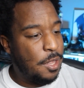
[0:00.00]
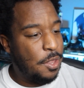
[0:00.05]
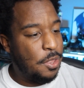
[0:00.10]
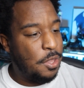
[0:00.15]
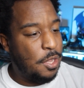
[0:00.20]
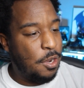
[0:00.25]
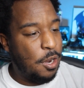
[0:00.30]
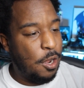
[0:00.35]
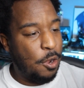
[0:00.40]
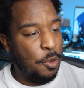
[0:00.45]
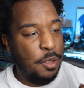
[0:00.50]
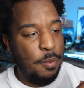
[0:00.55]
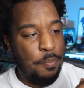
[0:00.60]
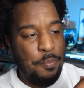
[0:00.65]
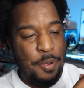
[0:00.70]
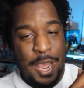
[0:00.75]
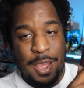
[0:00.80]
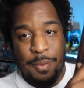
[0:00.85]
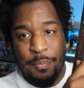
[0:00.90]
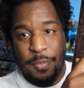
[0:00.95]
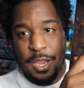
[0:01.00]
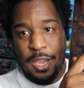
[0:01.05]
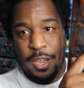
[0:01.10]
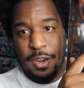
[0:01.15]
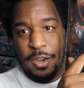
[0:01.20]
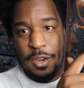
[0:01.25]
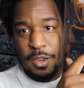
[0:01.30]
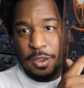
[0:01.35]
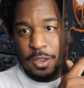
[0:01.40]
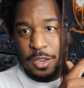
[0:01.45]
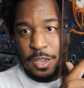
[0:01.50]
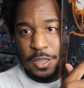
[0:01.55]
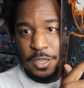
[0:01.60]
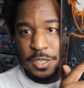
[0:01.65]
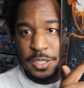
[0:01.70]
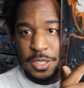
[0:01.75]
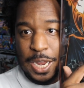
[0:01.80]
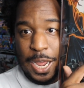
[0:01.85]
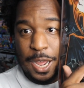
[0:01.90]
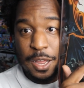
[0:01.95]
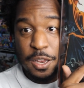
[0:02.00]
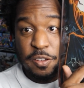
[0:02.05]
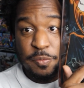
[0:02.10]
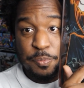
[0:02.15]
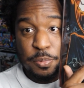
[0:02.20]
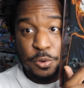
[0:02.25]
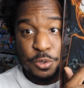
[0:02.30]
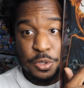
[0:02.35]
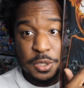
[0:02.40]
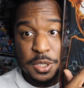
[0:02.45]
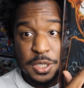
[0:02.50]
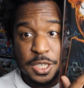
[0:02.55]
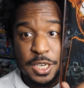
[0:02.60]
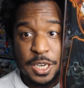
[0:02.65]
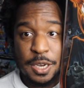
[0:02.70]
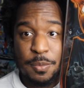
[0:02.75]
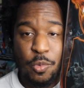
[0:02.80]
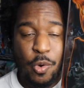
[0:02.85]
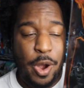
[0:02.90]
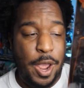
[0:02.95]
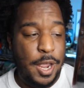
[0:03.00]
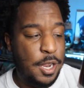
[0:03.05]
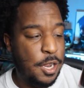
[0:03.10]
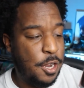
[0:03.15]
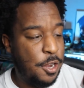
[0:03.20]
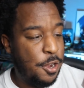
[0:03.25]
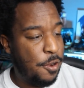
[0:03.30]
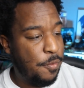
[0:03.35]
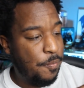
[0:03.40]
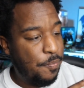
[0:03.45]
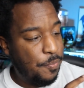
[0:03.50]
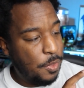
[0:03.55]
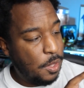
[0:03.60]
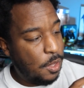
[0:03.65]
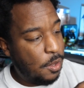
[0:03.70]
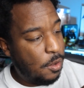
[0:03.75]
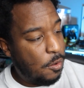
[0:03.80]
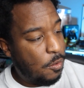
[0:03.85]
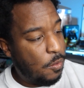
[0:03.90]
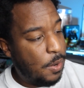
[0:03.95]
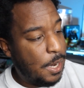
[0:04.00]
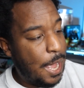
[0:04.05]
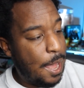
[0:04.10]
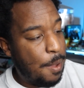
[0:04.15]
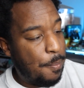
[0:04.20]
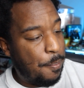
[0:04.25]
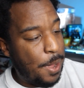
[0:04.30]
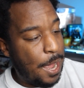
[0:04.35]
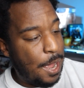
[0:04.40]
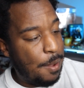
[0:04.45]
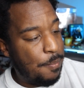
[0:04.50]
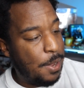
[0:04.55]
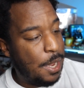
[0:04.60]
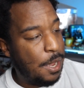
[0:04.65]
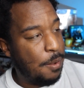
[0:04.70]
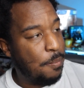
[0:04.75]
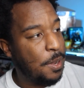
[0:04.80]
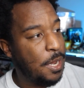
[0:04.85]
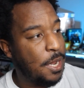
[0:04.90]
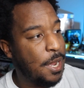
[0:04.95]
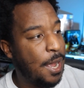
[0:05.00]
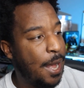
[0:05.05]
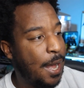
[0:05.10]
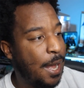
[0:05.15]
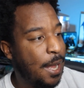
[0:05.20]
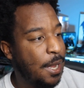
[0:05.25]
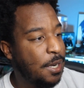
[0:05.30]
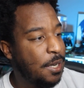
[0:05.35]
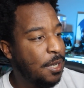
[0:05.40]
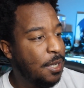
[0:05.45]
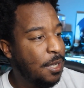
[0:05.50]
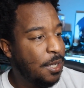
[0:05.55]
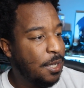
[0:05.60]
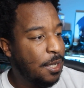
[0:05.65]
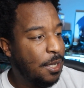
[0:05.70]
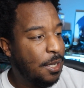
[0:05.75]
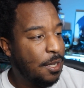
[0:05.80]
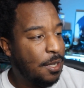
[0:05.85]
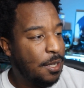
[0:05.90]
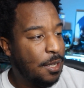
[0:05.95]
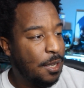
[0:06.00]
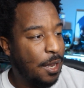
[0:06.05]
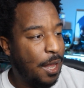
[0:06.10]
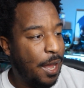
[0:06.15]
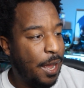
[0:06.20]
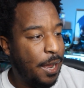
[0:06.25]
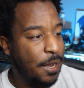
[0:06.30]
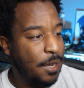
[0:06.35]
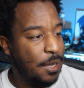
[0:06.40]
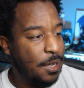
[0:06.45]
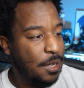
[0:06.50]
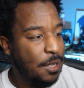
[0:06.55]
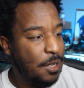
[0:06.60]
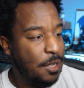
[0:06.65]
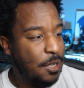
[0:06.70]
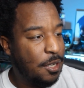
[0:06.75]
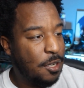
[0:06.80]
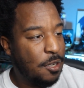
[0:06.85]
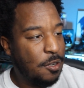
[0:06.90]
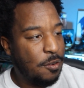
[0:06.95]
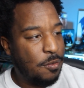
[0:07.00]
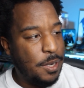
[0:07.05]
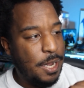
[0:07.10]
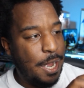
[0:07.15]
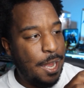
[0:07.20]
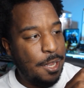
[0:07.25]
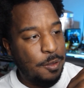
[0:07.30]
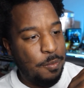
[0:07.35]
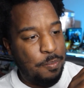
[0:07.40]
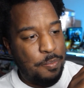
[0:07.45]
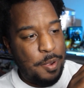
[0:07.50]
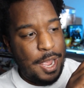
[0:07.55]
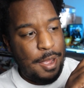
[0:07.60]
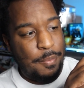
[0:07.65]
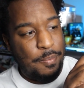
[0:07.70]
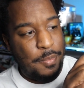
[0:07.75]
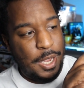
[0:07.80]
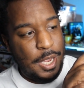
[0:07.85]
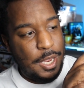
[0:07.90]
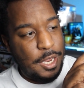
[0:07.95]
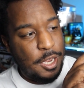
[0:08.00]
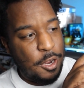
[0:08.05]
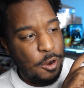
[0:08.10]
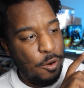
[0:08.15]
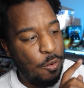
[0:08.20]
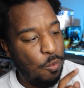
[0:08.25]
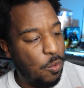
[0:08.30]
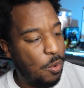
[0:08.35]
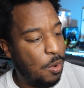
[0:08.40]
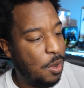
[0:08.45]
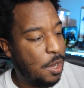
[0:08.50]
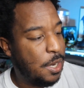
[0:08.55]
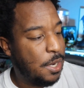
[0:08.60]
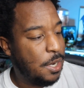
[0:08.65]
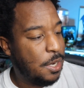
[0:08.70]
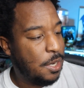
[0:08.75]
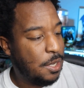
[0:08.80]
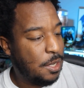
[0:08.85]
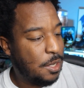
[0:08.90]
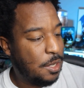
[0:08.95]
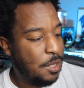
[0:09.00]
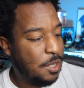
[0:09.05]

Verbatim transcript: you know, the Batman in the style of Bruce Timm right here. We got Batman Beyond. Like, we got Batman Year One.